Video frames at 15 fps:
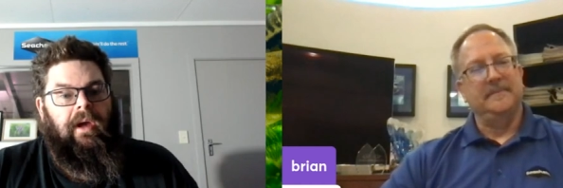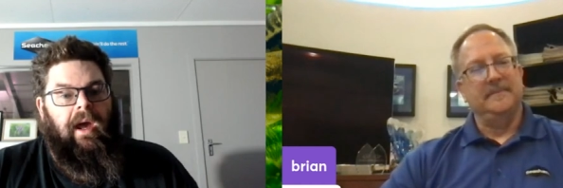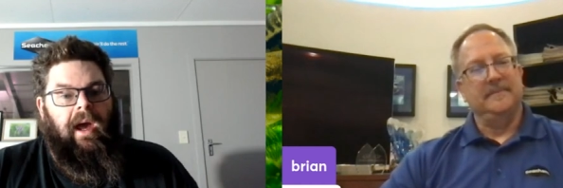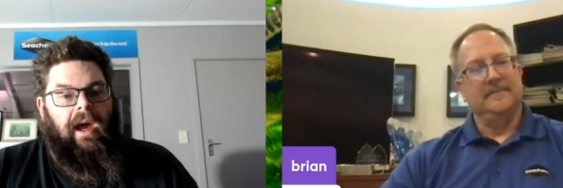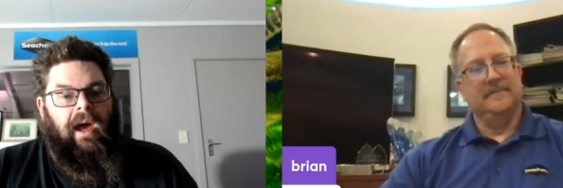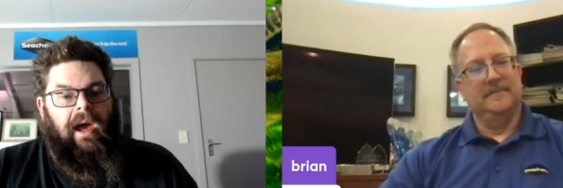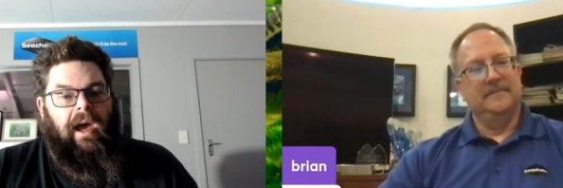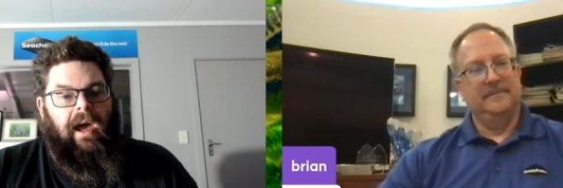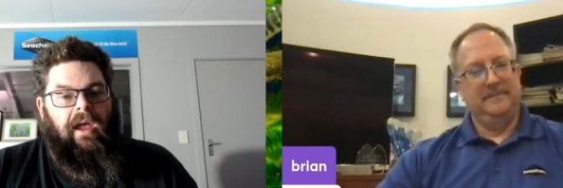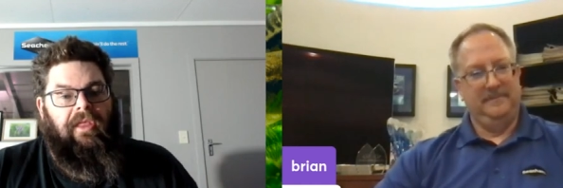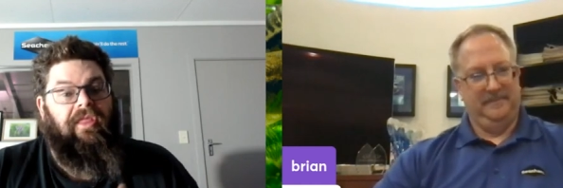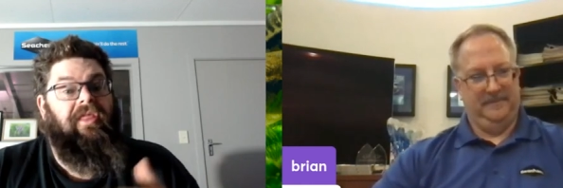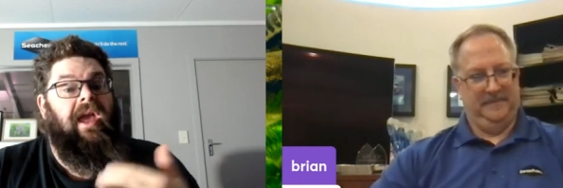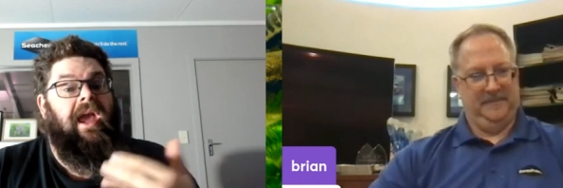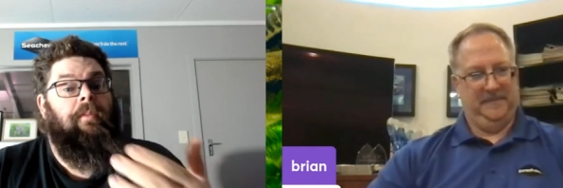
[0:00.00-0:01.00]
Speaker 1: uh,
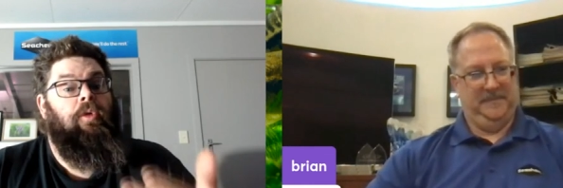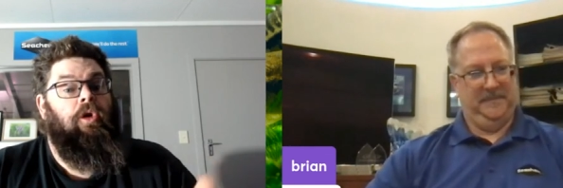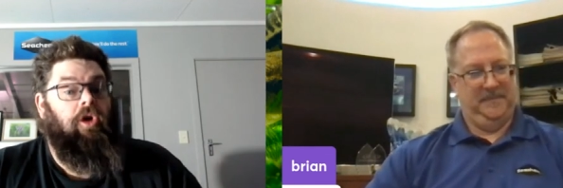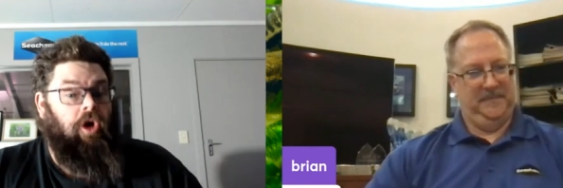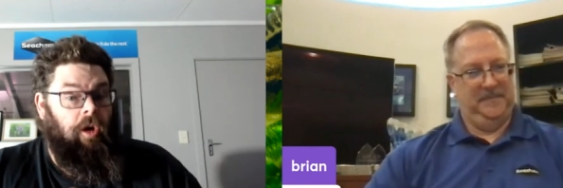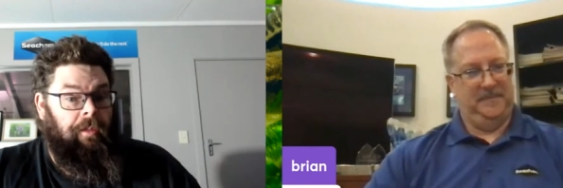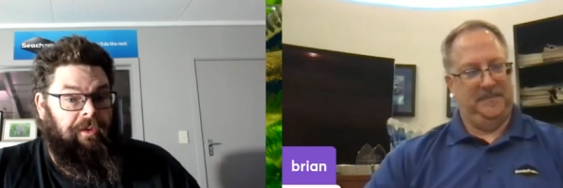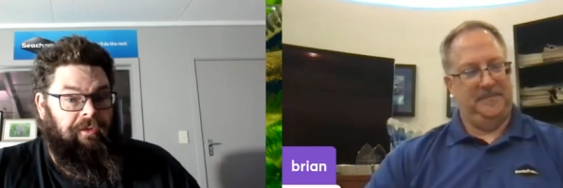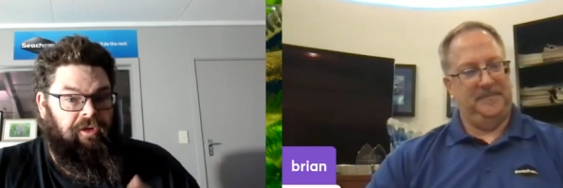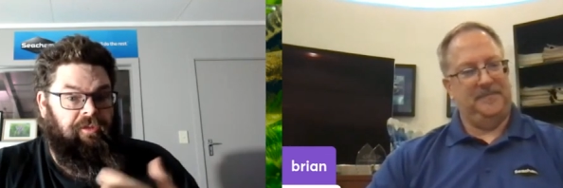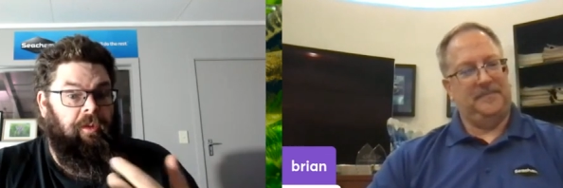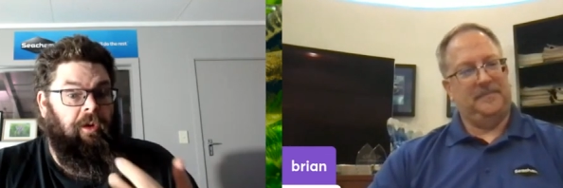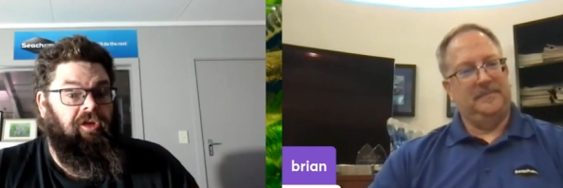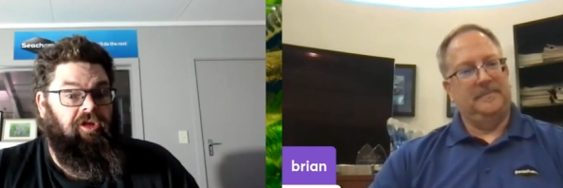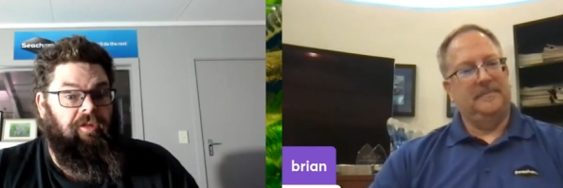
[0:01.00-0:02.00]
theme or a common
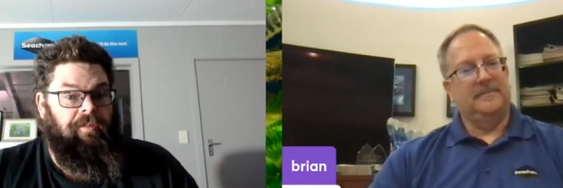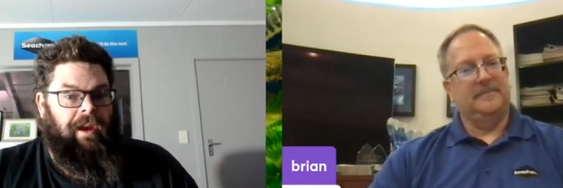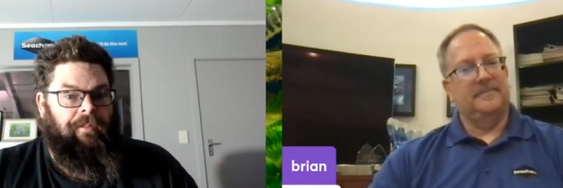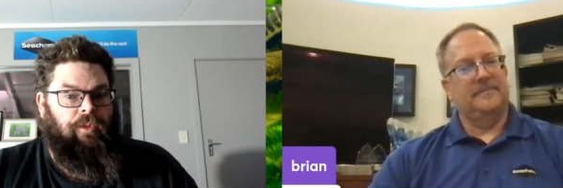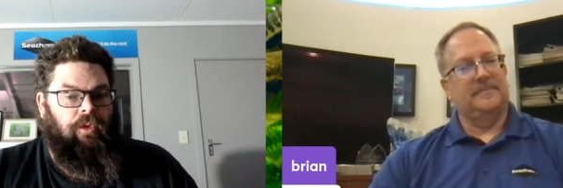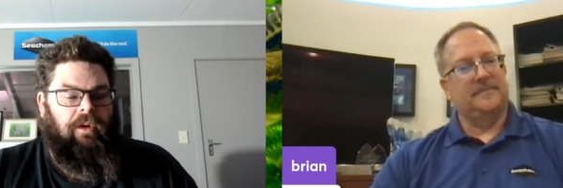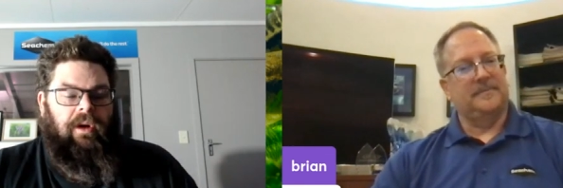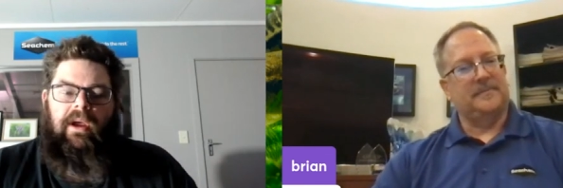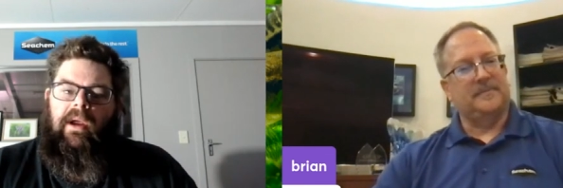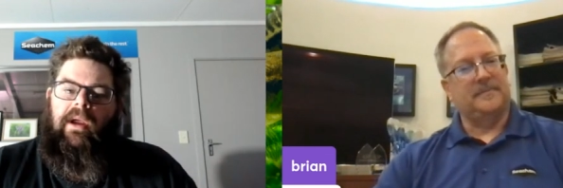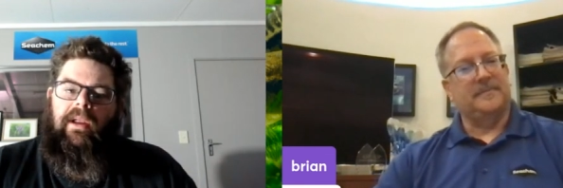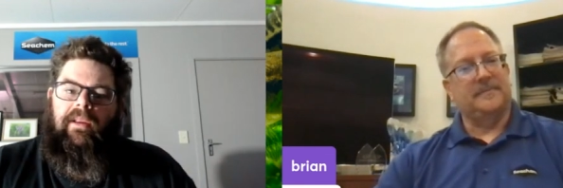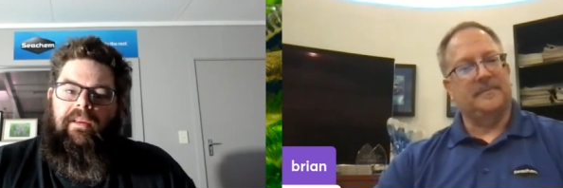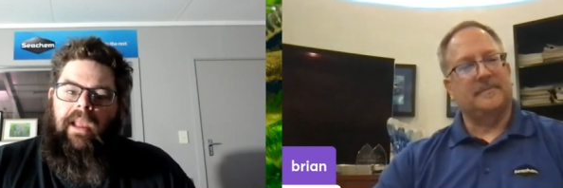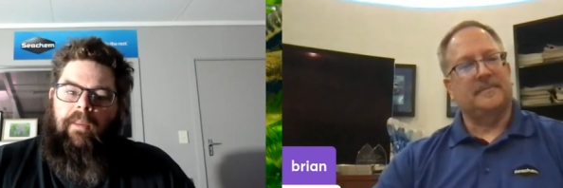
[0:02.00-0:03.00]
response to people.
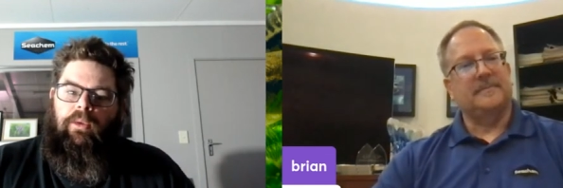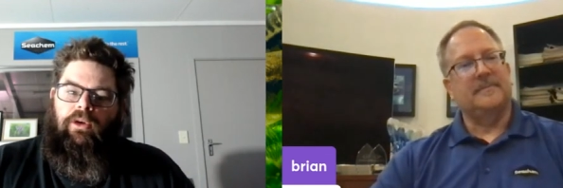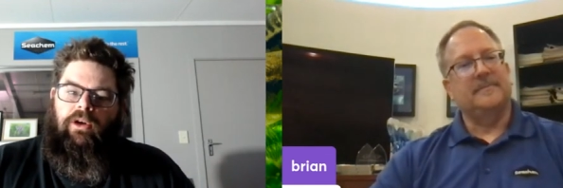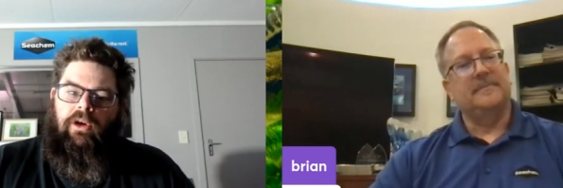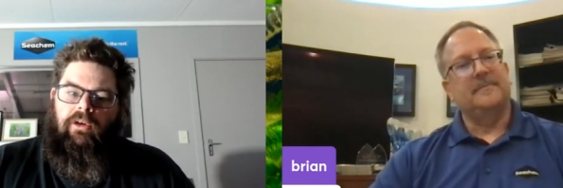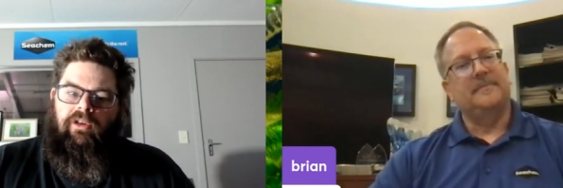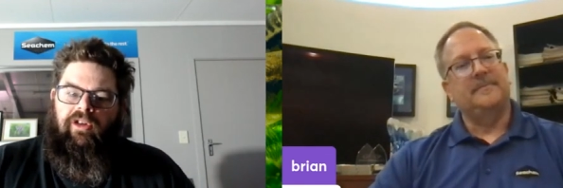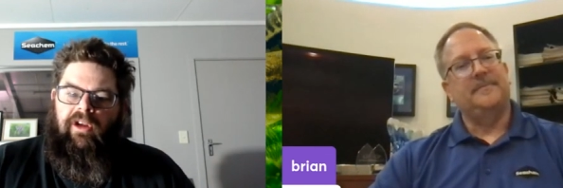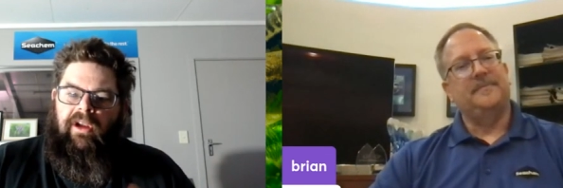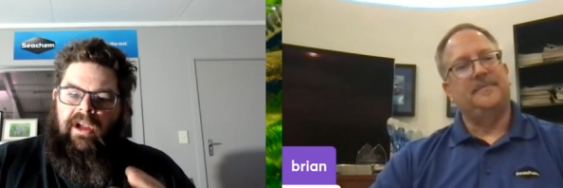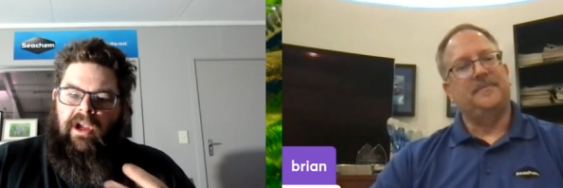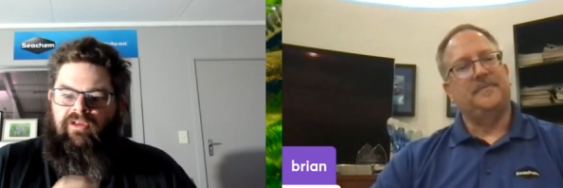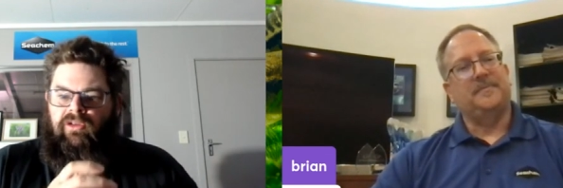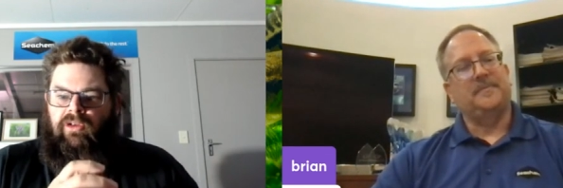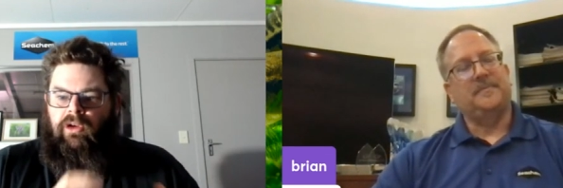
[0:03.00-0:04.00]
Double dosing
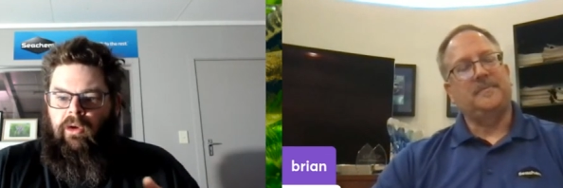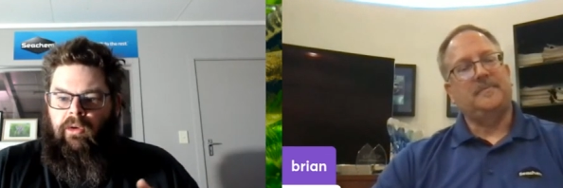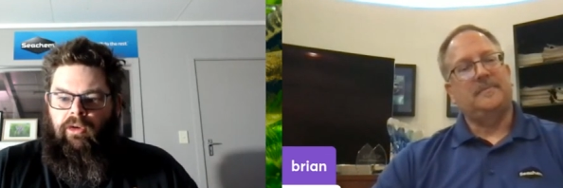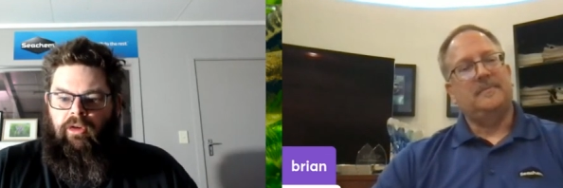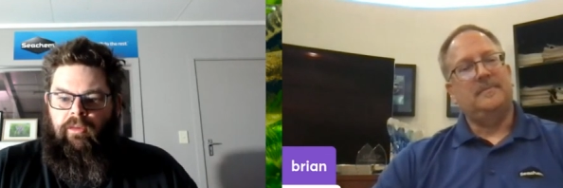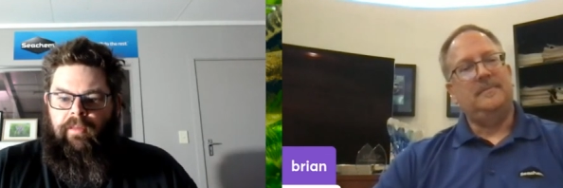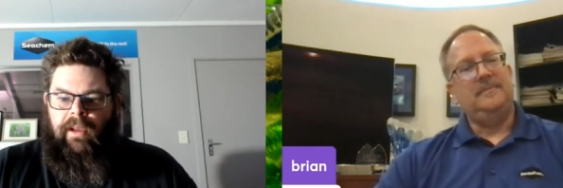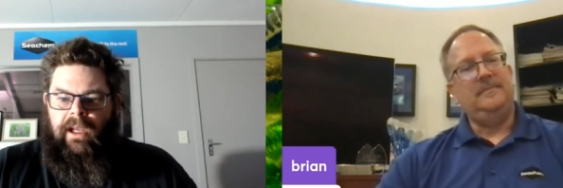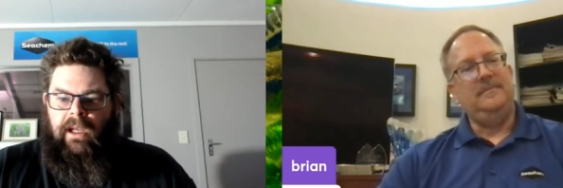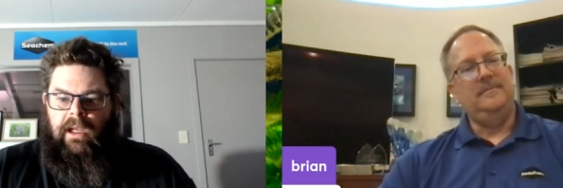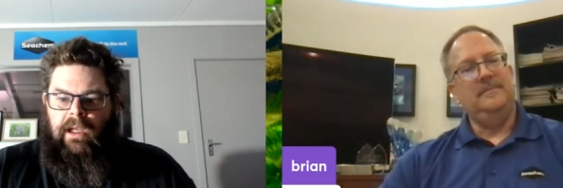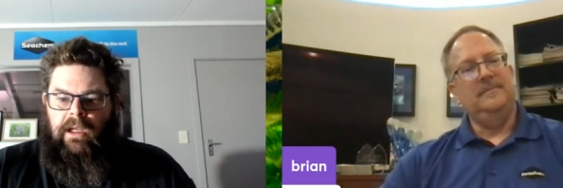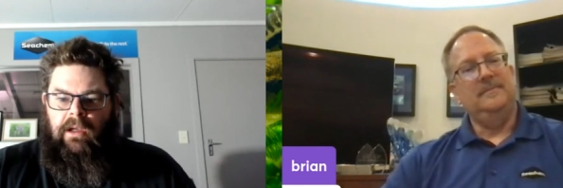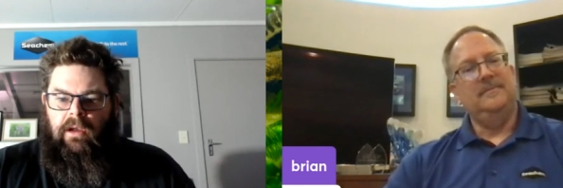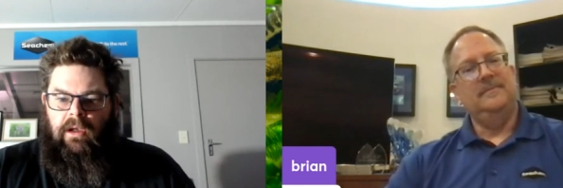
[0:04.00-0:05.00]
isn't going to
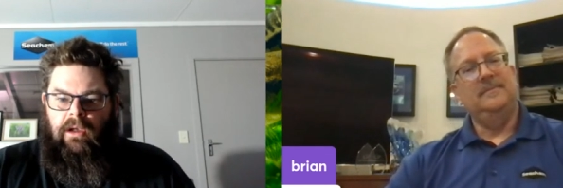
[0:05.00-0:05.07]
be